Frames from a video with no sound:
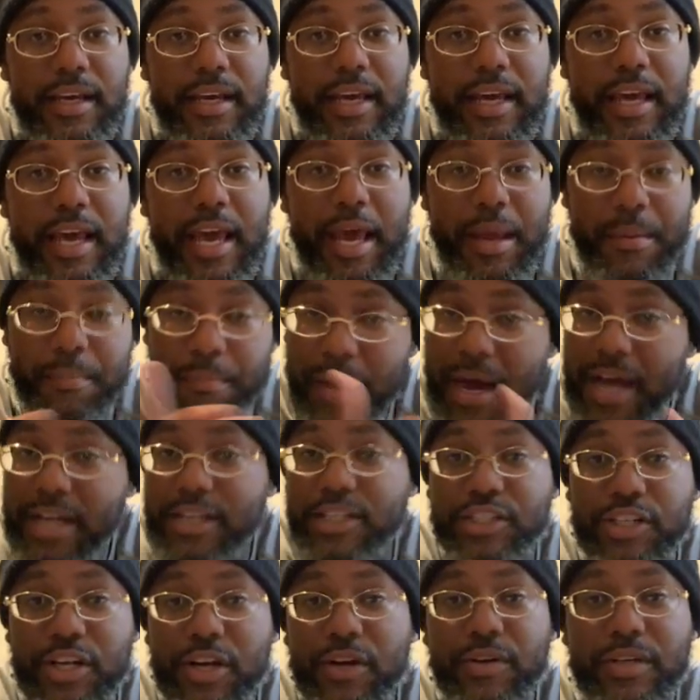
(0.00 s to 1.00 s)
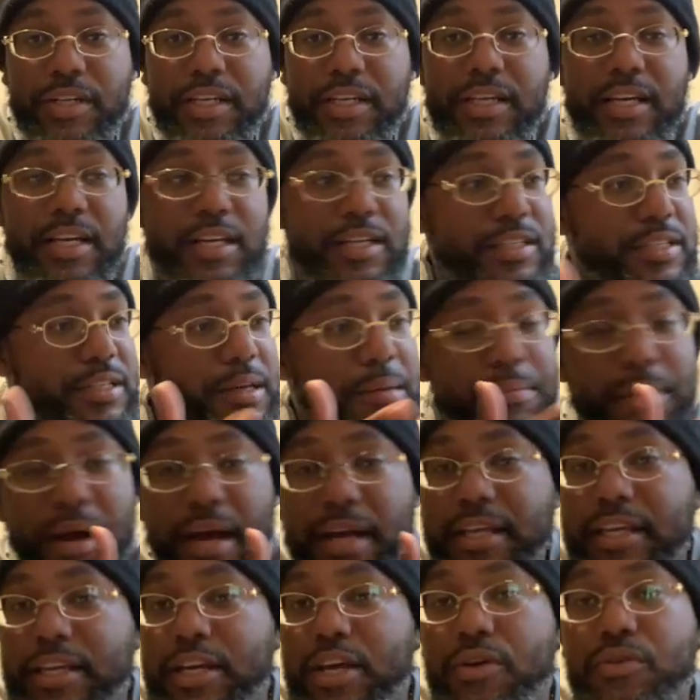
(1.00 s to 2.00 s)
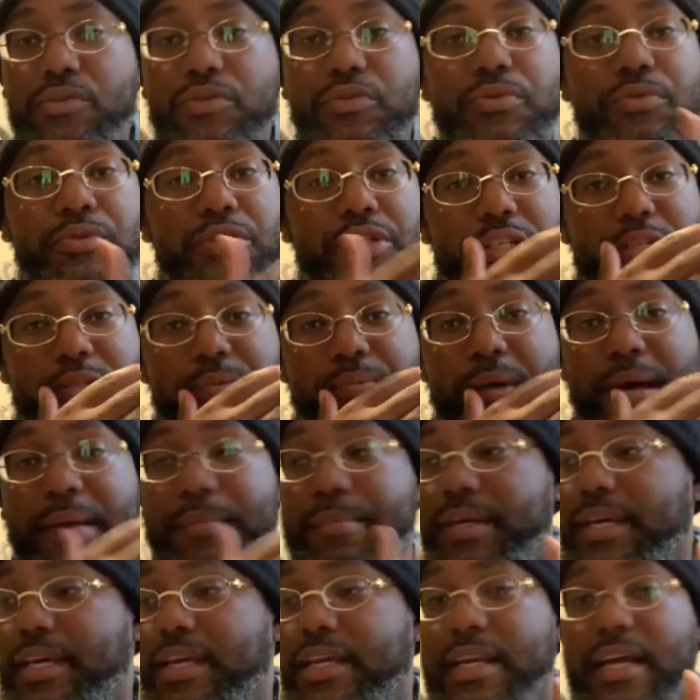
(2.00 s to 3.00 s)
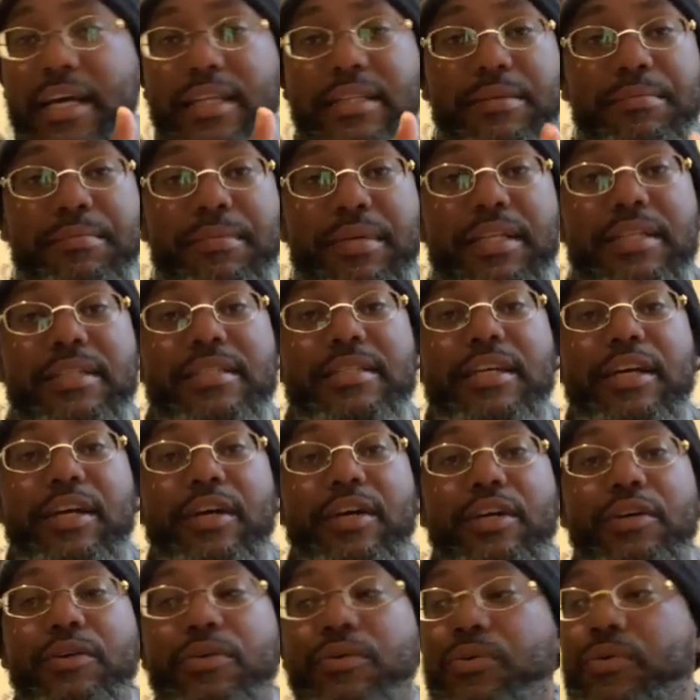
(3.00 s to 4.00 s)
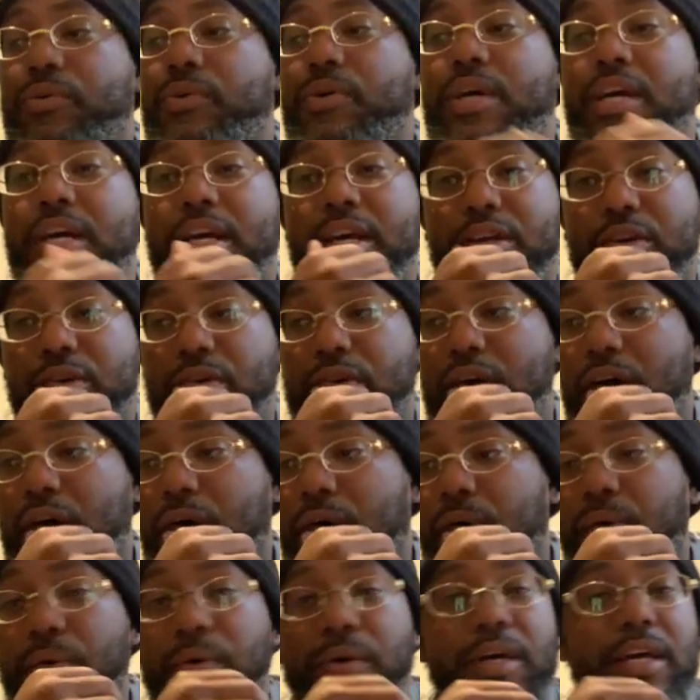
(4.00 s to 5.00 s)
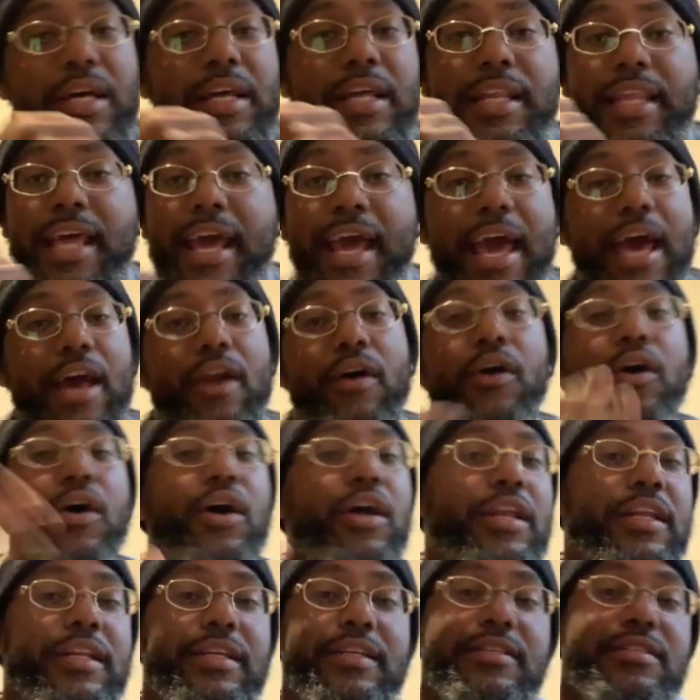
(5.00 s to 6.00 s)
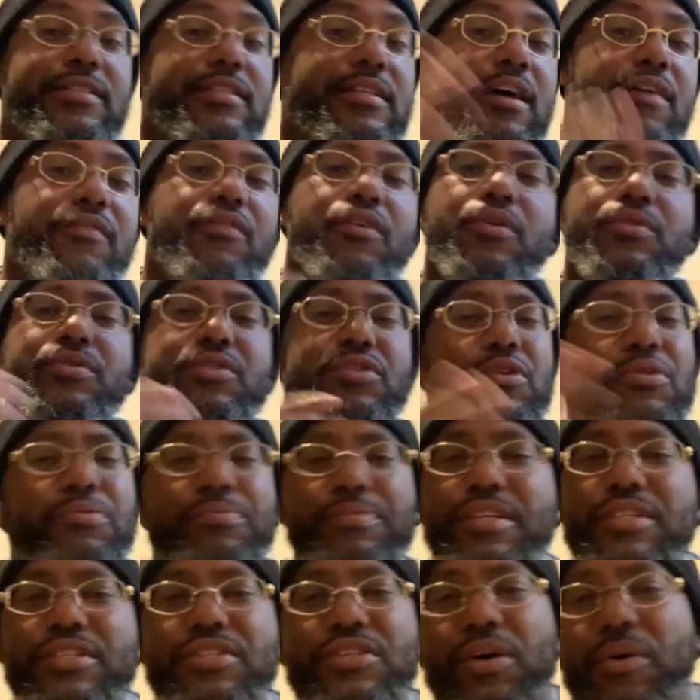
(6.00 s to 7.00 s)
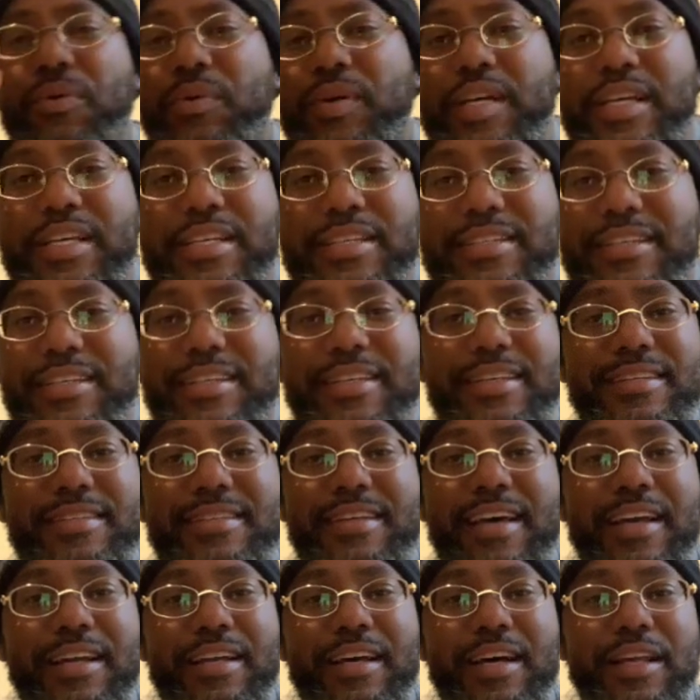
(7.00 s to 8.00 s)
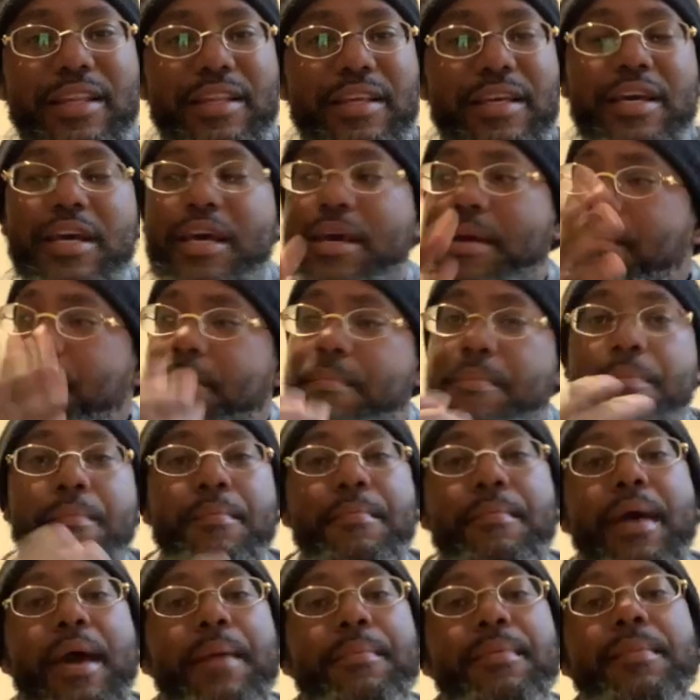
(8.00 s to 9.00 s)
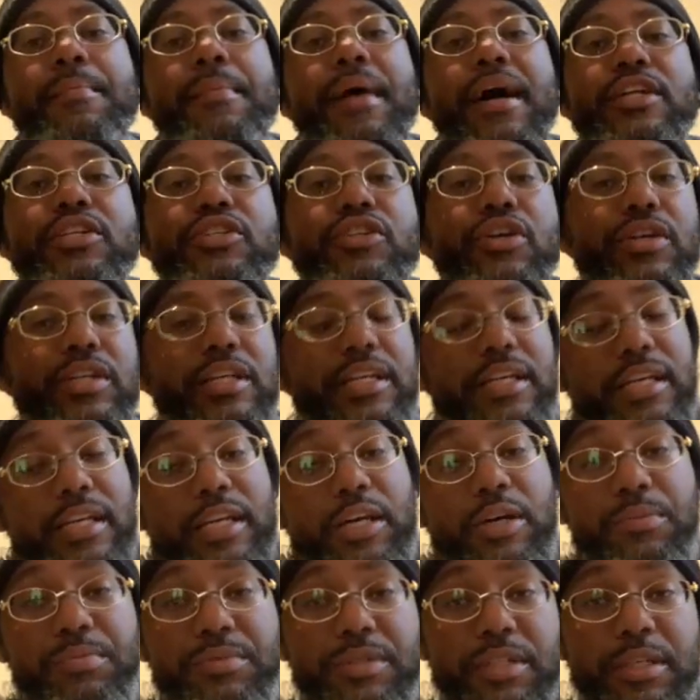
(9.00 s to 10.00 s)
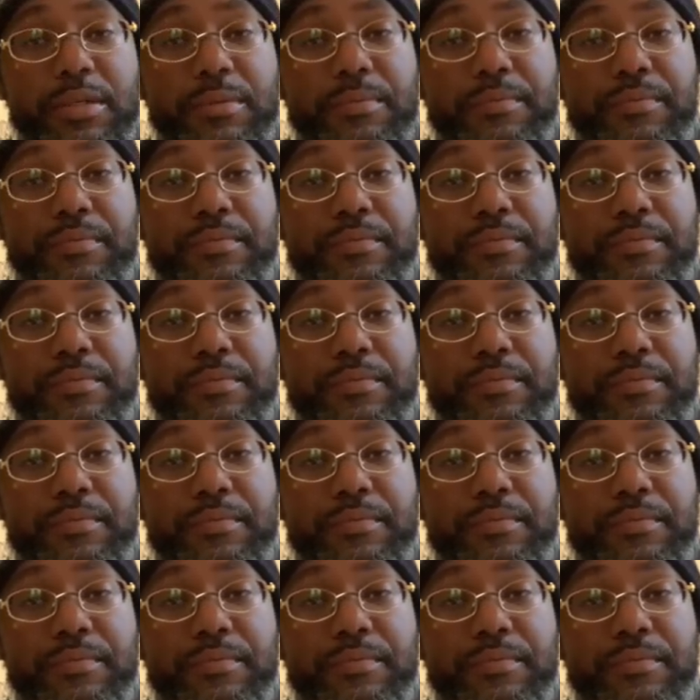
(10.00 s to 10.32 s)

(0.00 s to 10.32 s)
And my journey, somebody else who just might be getting out the military, who, they had all of this stuff. Oh, it's going to be so easy, this, that, and the other. Maybe my journey can help them.